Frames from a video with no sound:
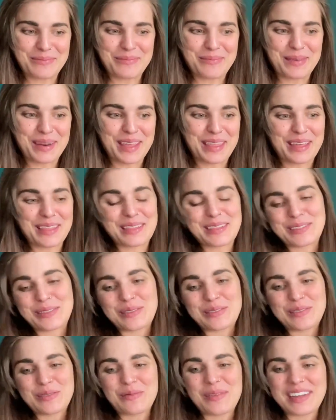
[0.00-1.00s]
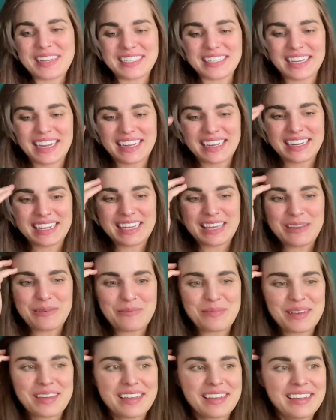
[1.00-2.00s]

but I thought this was a way to kind of keep